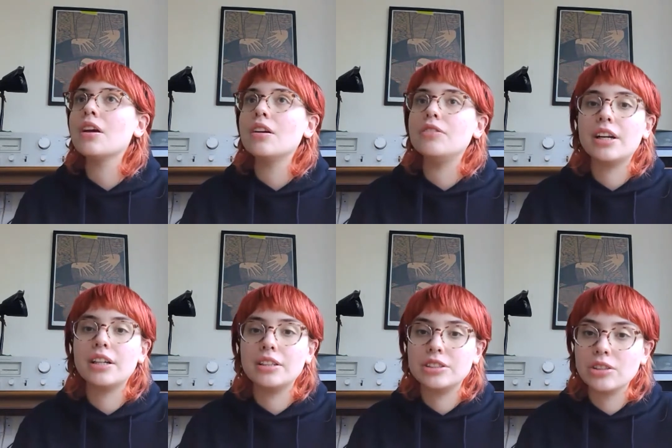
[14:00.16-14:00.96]

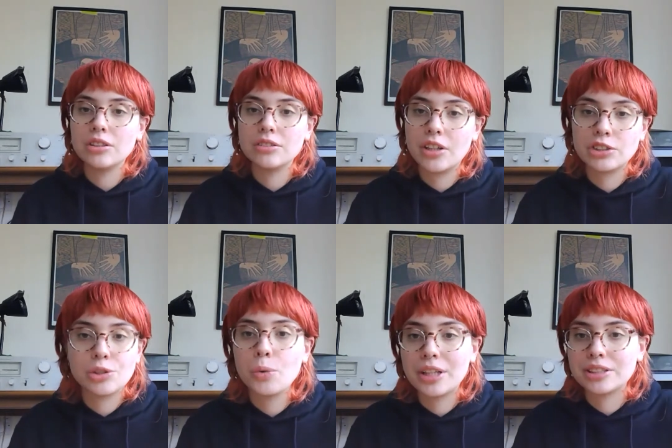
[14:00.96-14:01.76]
There's
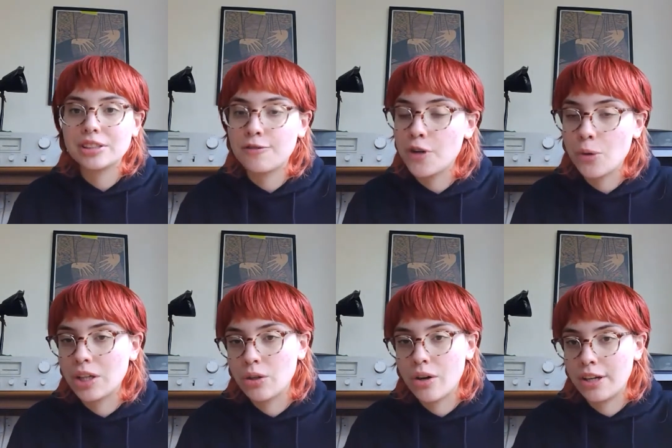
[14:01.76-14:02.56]
always stuff
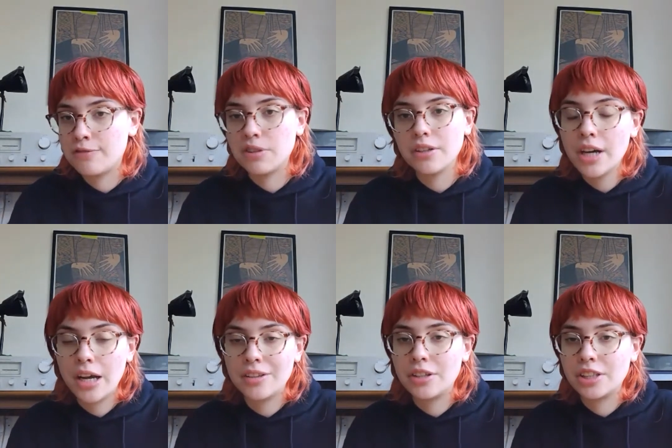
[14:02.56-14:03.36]
going on every
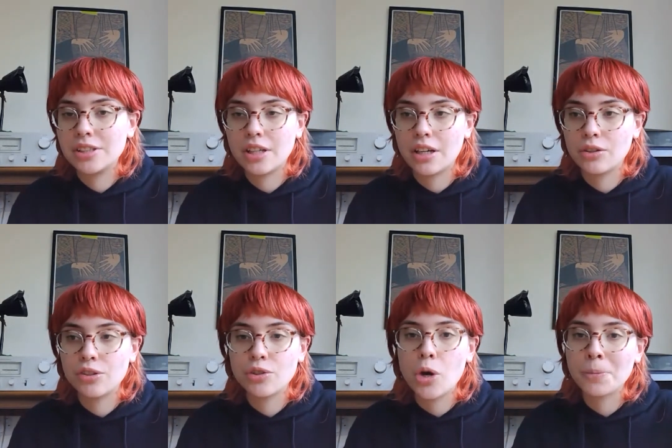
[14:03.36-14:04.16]
night. There's a
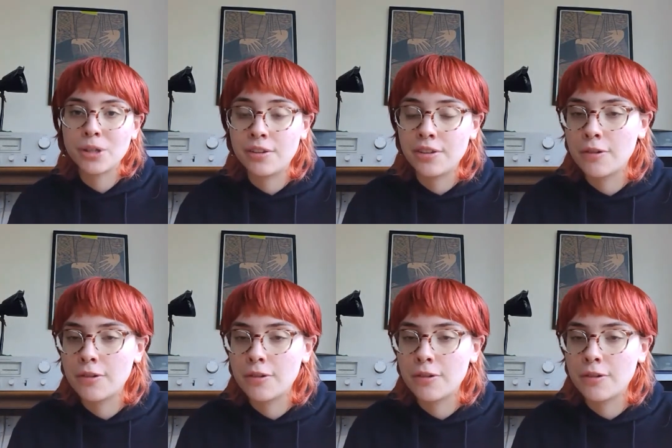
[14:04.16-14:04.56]
good community of